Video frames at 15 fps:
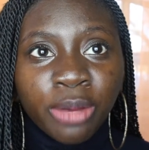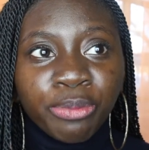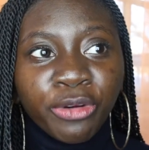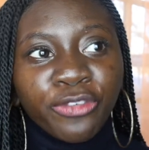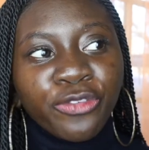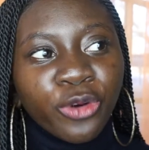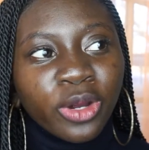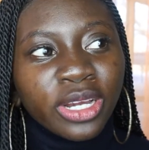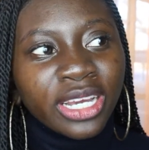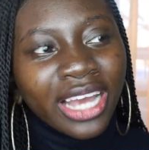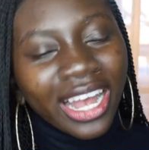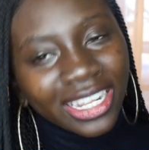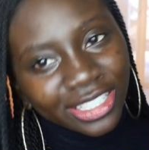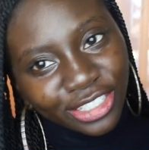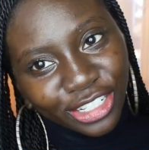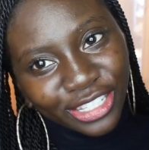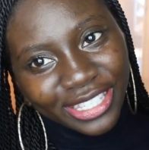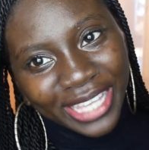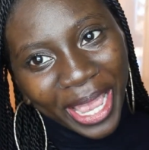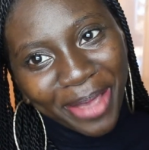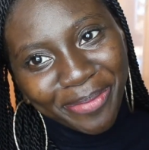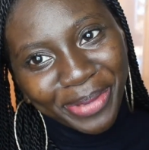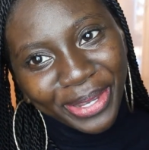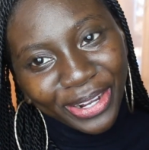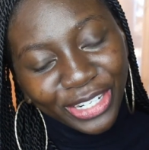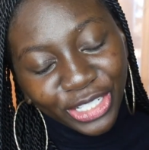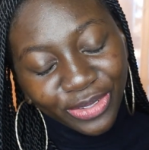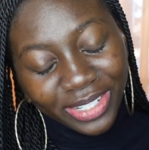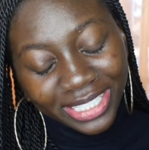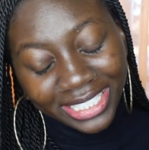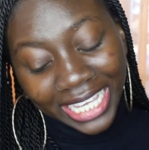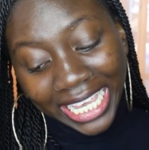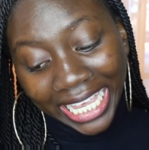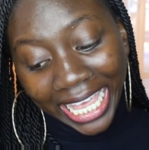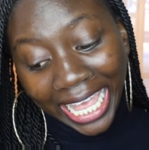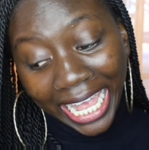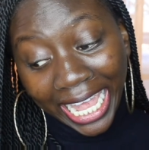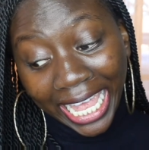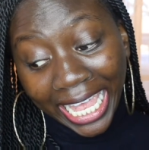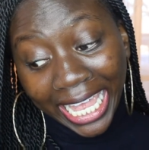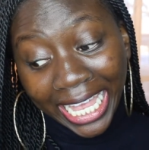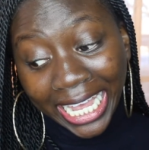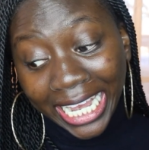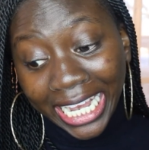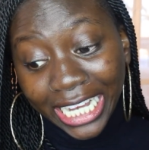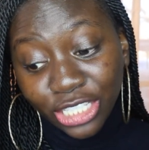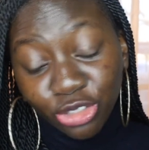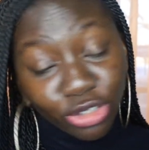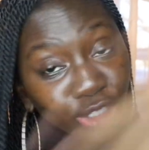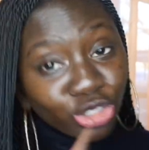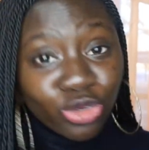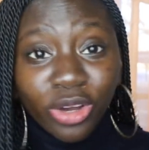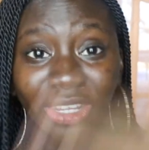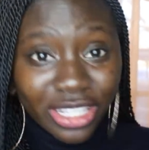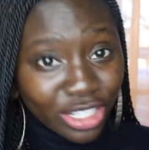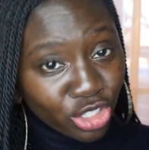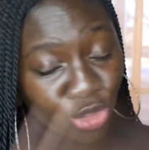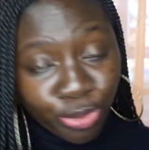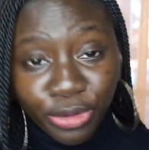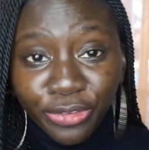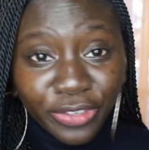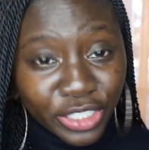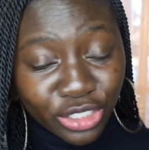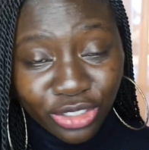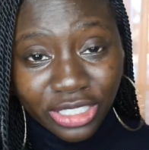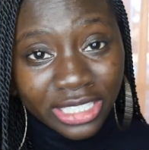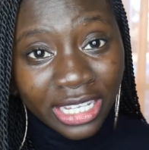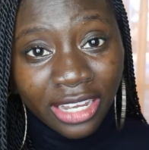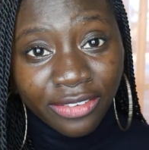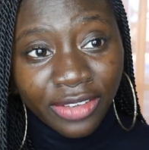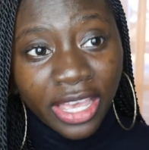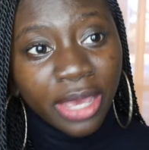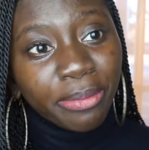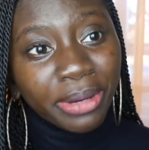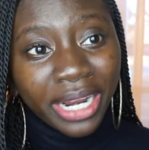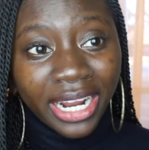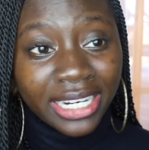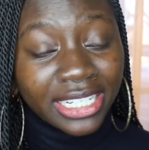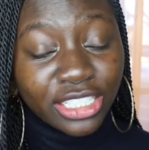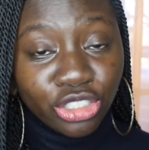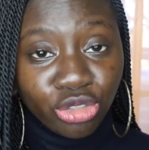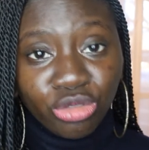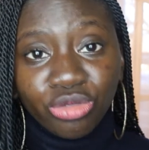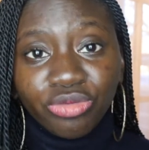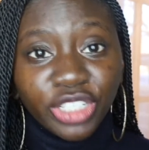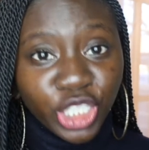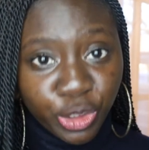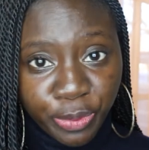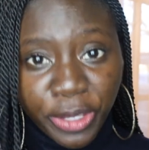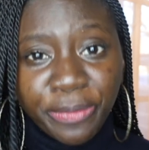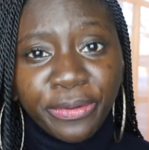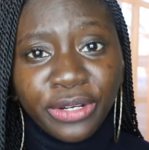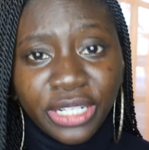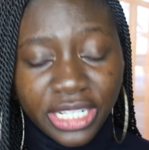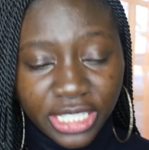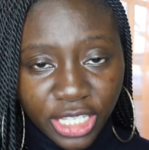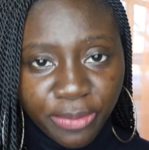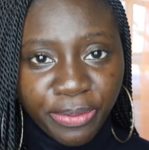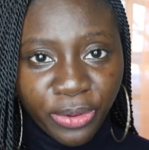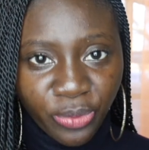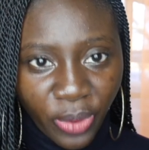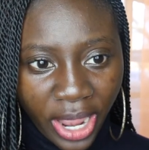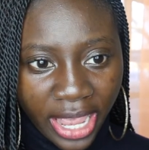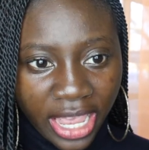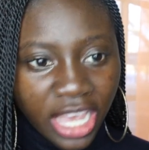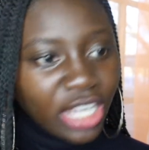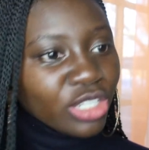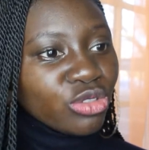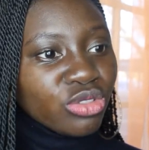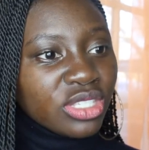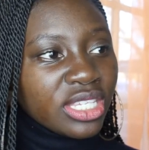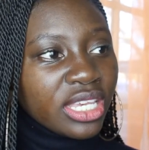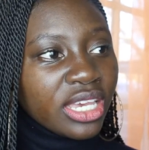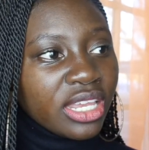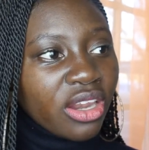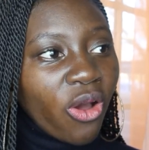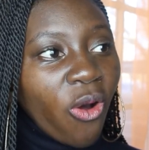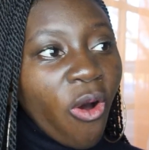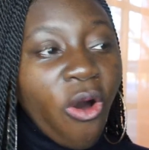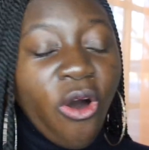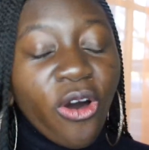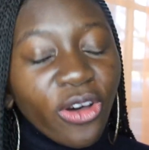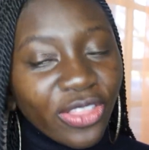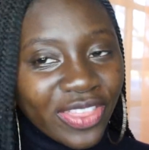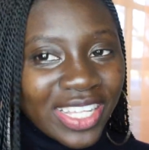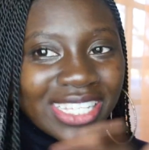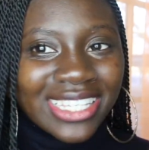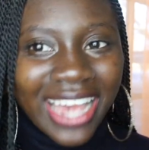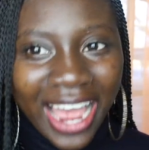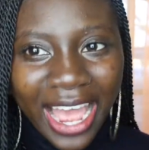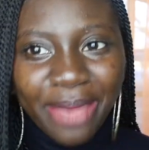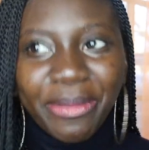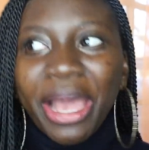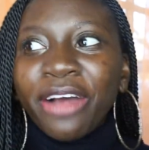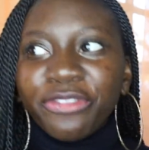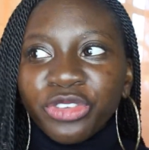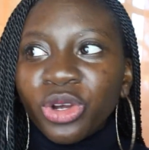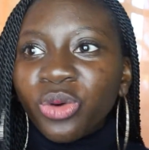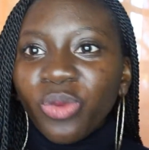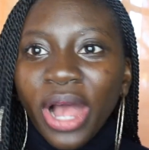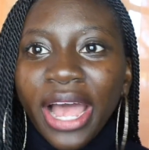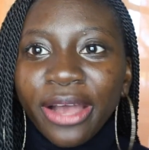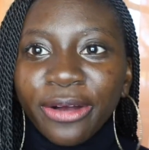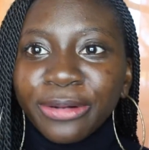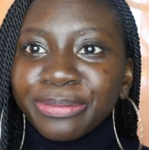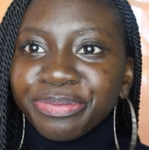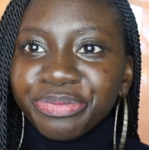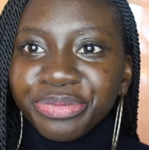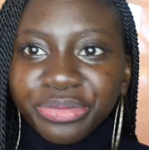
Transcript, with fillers: before God starts tapping on you and saying, uh, you can do all this superficial stuff, but I need you to reach people in a deeper way. You see it all the time. After a while,